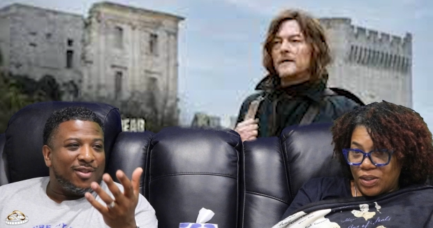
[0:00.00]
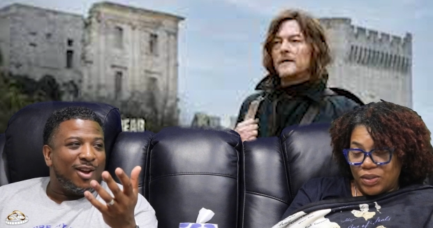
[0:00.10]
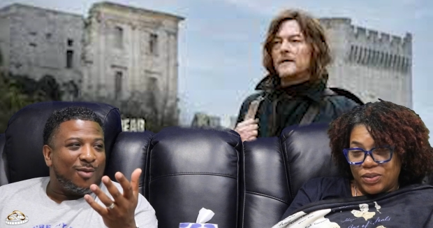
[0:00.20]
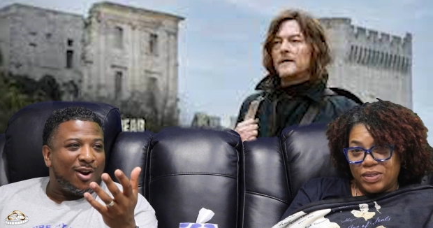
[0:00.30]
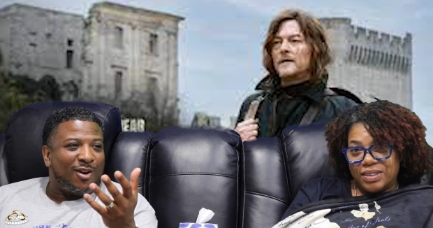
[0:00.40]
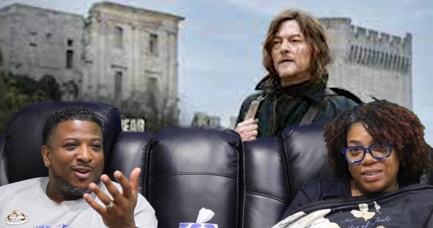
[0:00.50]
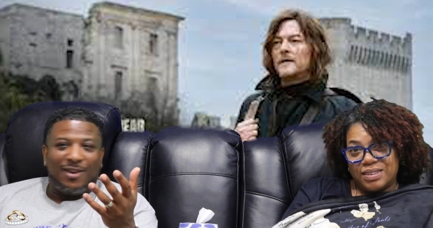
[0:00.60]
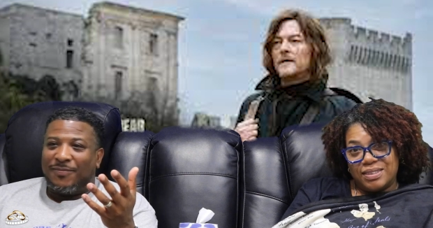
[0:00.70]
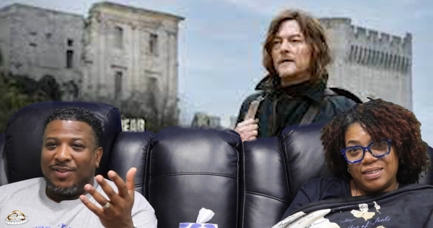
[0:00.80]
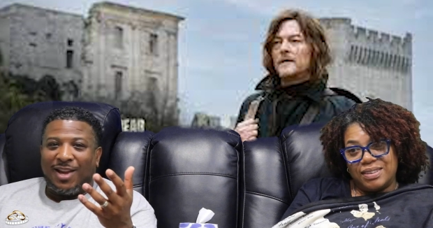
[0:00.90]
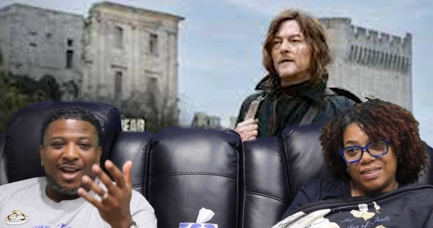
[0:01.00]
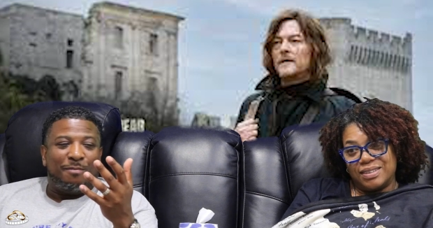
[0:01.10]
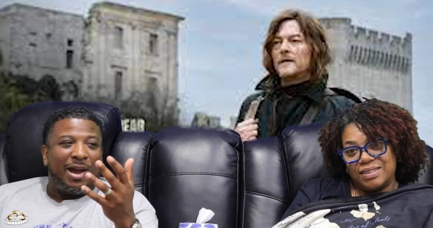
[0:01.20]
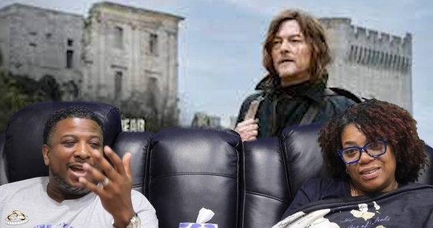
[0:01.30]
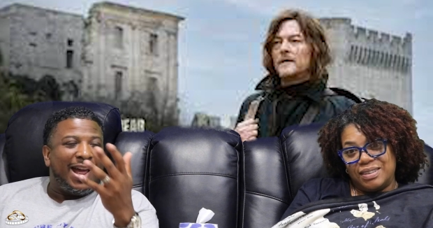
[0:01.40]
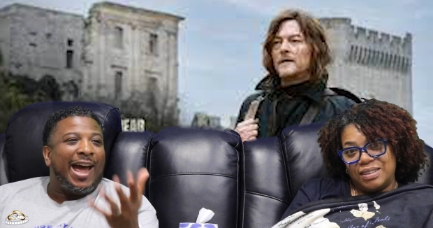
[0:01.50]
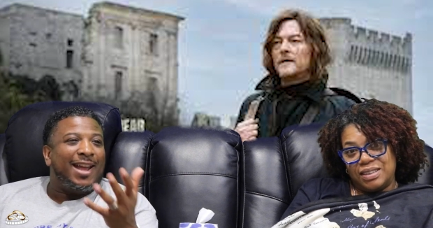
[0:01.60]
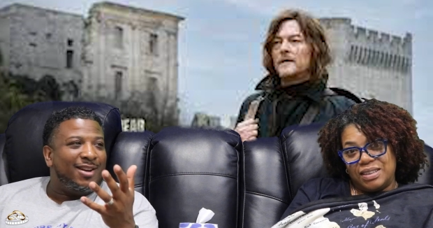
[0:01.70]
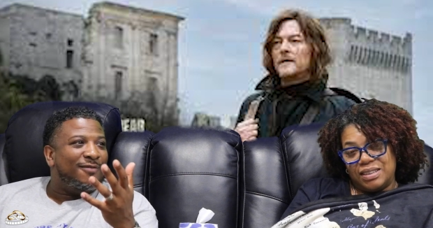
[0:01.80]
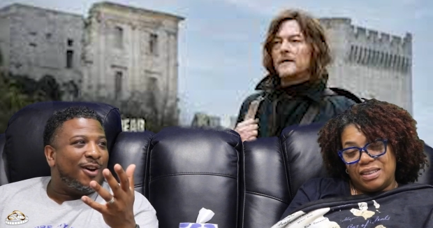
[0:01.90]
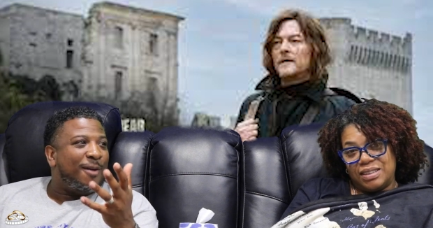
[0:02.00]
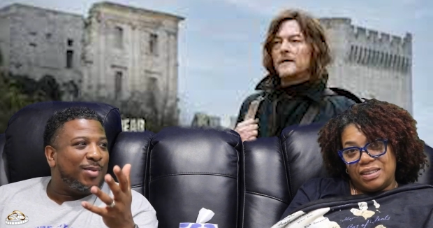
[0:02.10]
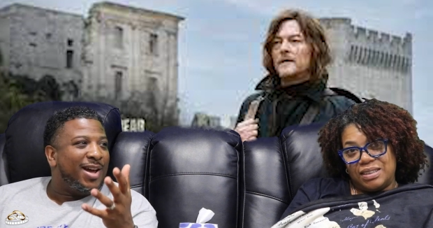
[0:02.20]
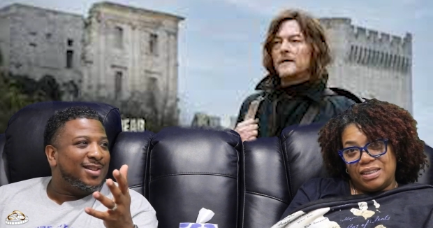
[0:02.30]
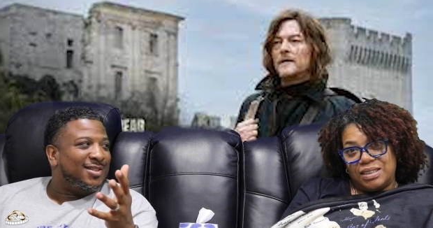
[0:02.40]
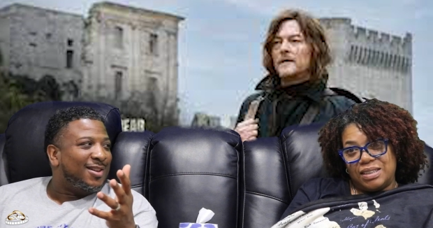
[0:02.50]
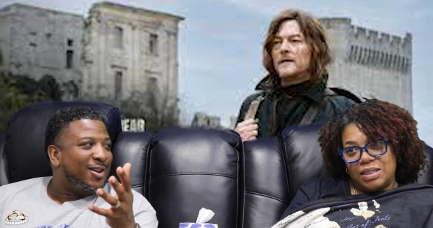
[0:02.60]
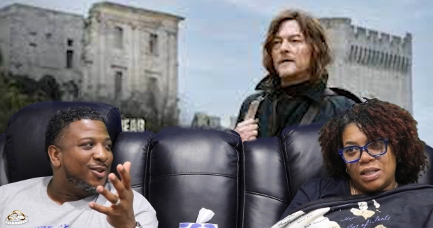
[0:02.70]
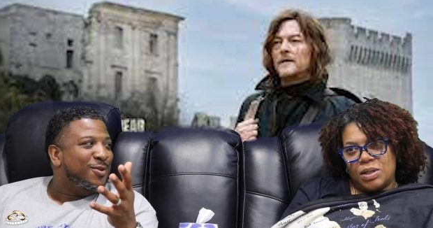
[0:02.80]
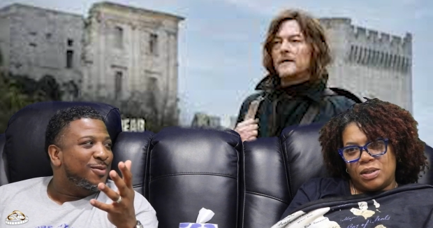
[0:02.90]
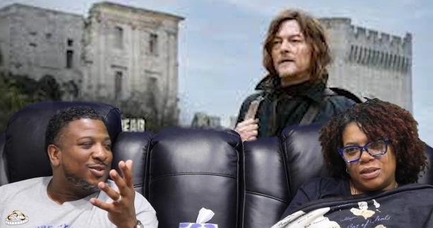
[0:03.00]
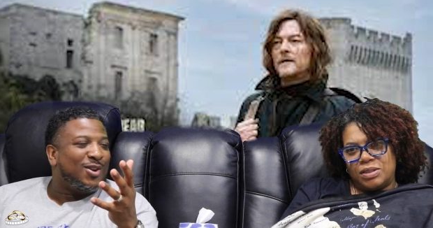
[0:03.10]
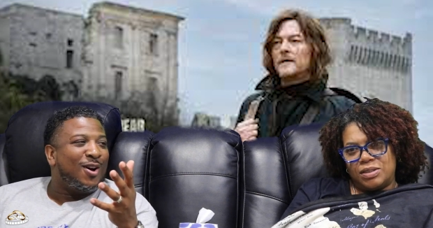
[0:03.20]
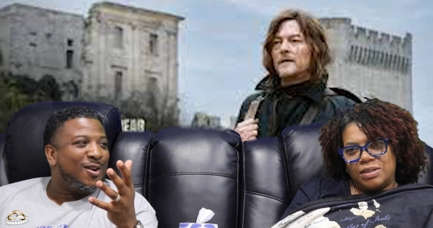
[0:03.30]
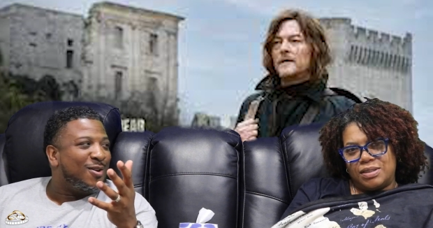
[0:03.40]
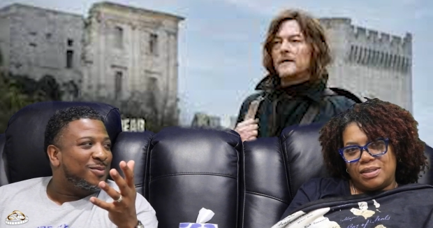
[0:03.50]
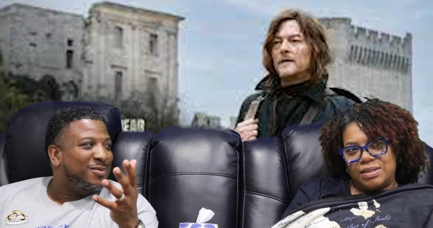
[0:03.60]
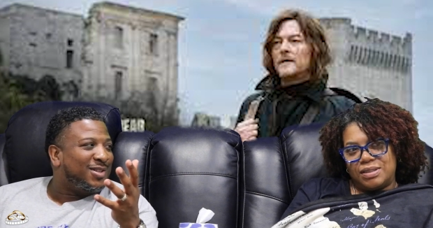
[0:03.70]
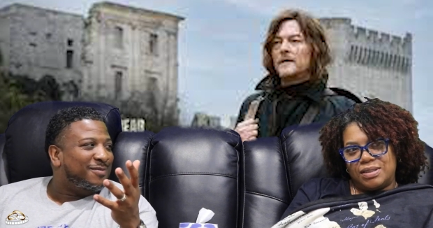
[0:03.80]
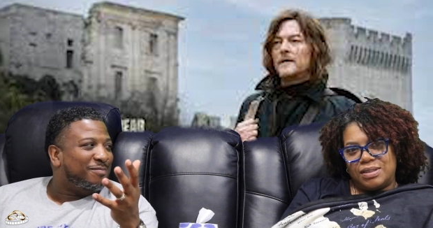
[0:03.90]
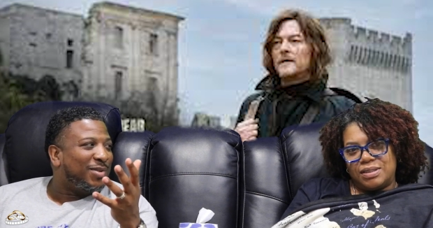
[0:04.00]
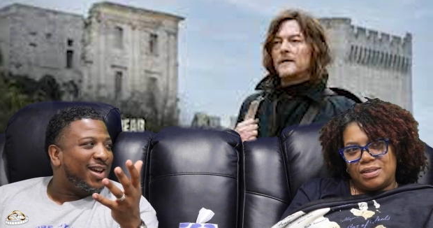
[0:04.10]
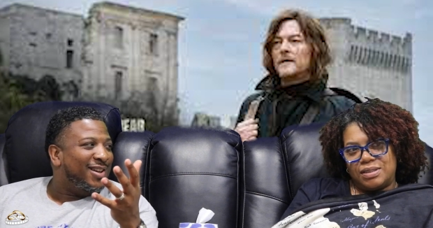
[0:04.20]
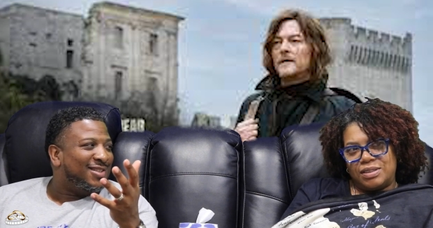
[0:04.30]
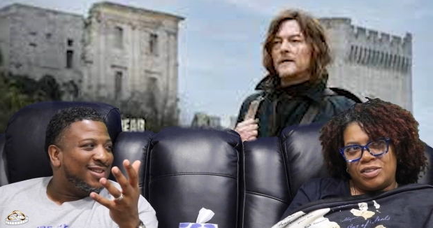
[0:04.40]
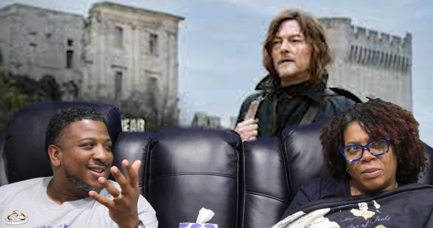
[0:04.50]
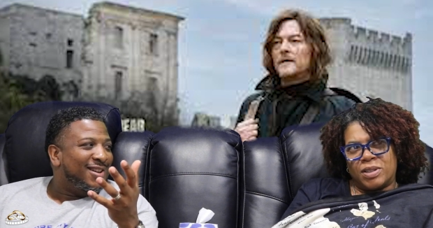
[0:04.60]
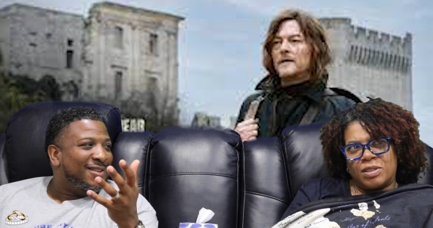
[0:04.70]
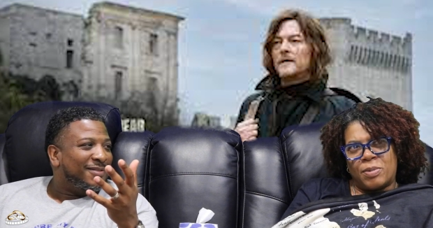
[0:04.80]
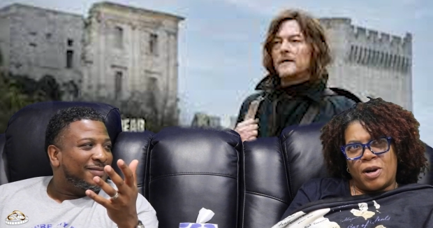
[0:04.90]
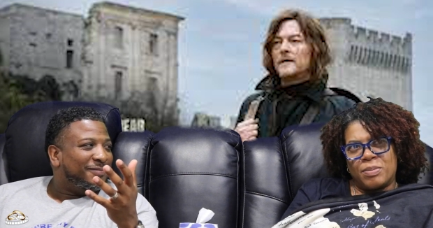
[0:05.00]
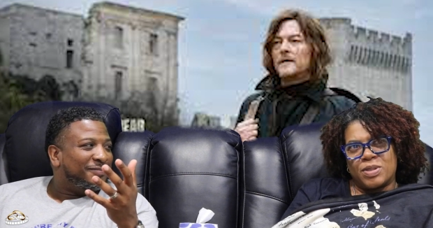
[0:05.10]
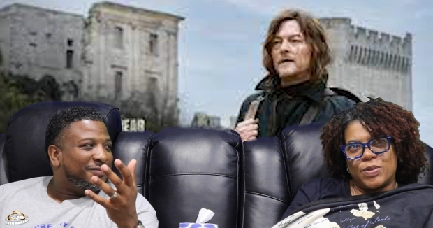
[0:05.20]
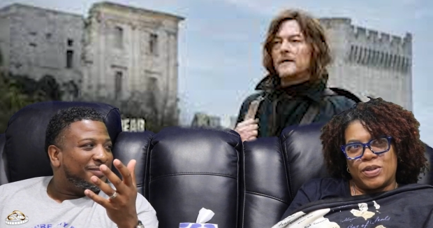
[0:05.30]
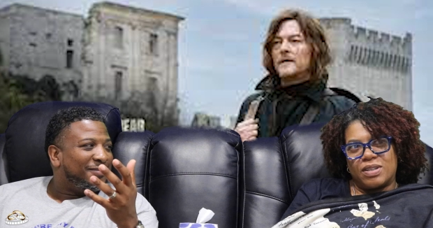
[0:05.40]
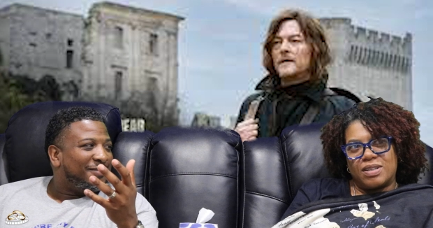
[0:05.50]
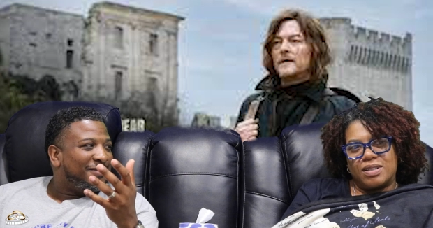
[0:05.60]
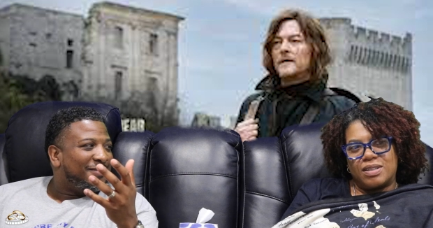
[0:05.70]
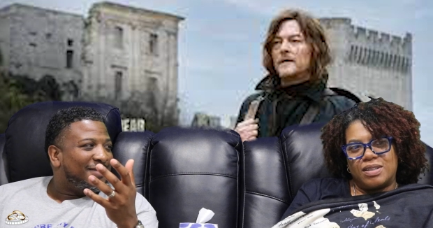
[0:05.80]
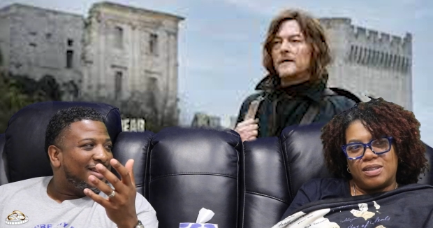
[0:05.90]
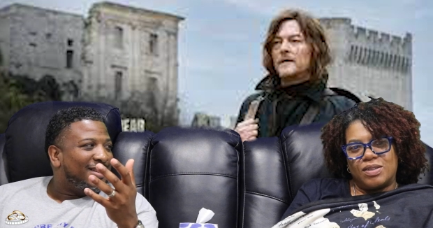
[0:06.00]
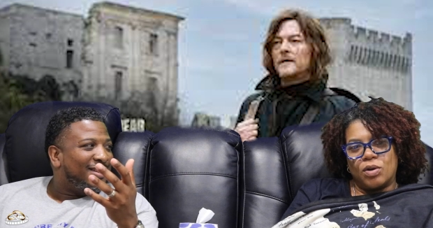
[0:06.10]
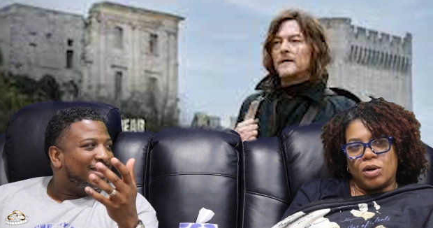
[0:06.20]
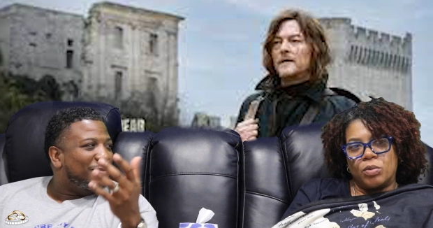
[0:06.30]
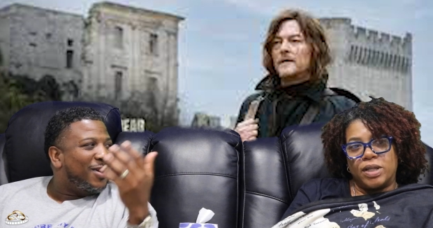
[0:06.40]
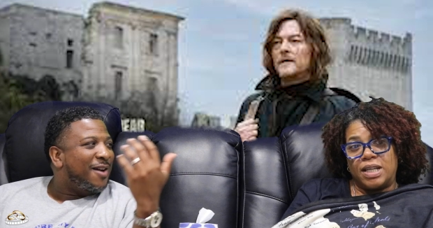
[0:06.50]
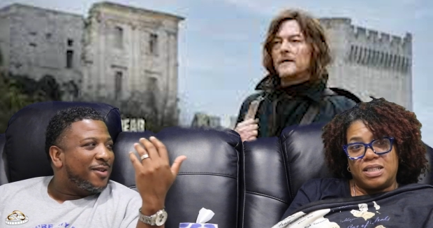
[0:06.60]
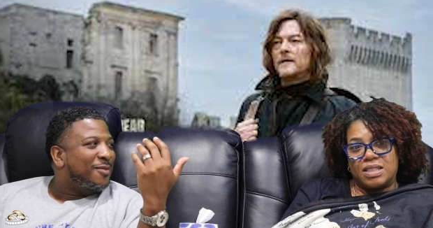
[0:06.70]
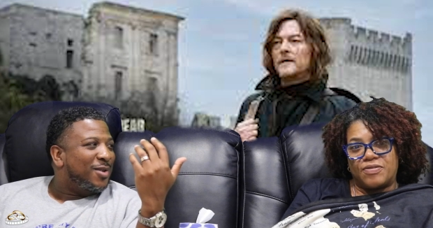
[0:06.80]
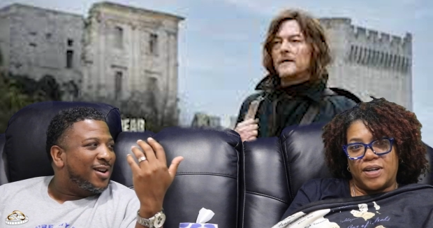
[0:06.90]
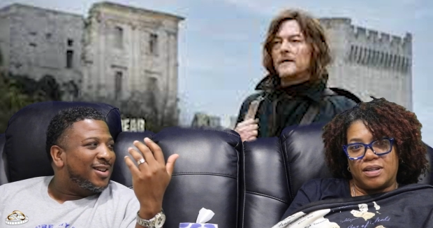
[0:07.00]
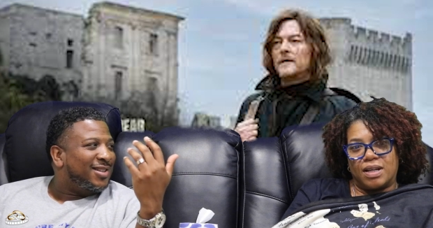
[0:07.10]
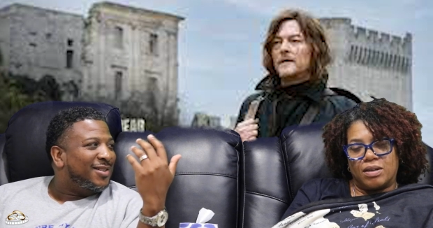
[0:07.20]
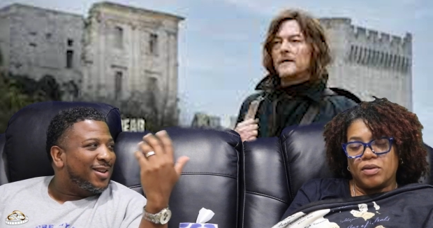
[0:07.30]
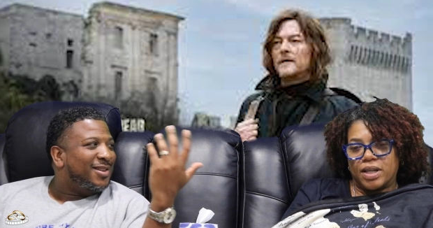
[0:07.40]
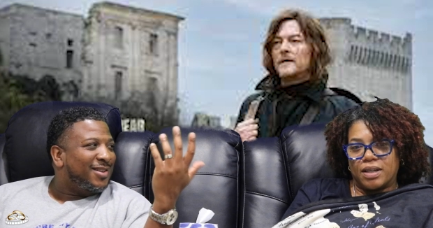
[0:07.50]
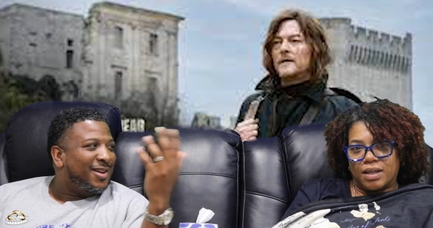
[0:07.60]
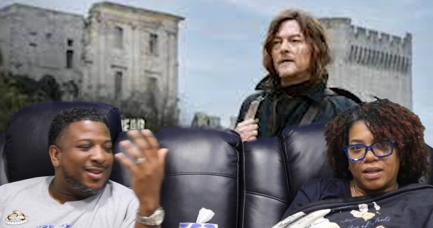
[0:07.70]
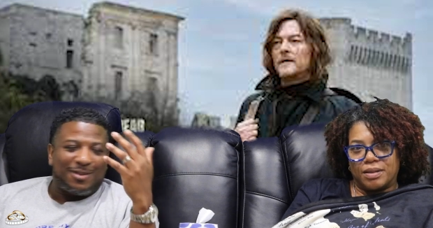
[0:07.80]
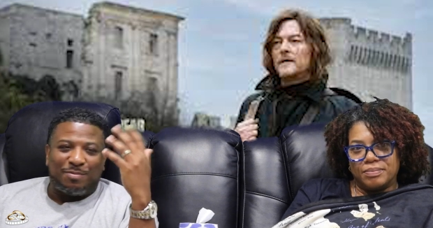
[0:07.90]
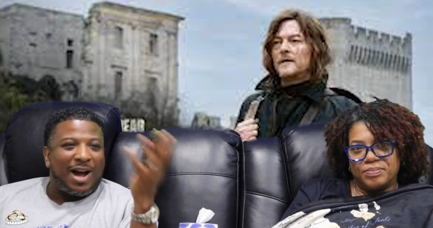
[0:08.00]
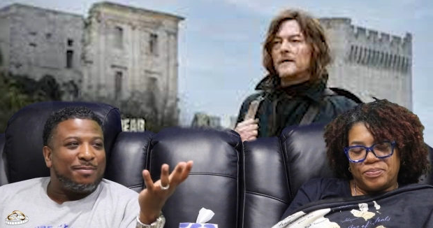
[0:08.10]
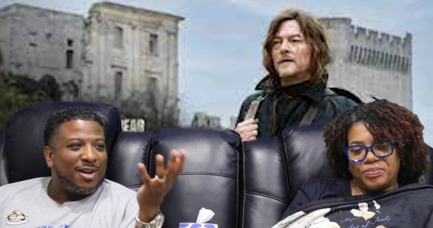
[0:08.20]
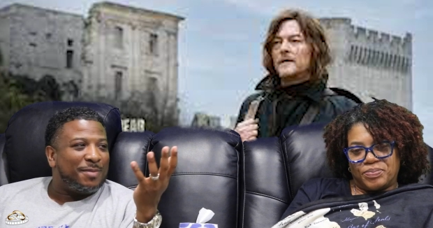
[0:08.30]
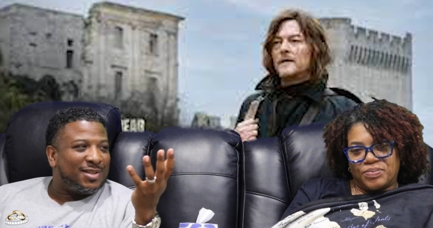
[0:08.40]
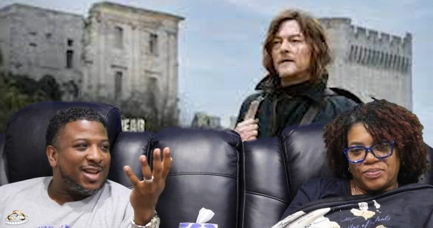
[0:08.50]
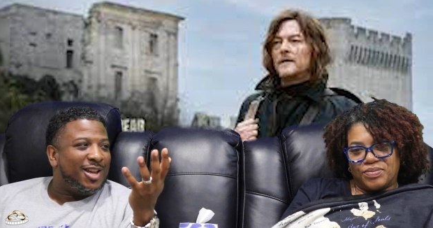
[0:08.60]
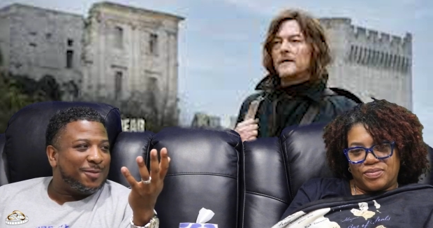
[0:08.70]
Speaker 1: they uh, were, yeah. in Manhattan of all places, a huge doggone place.
Speaker 2: You talking about a department store? Or when he just found out, he, oh yeah, yeah. He yeah. just
Speaker 1: popped up in the same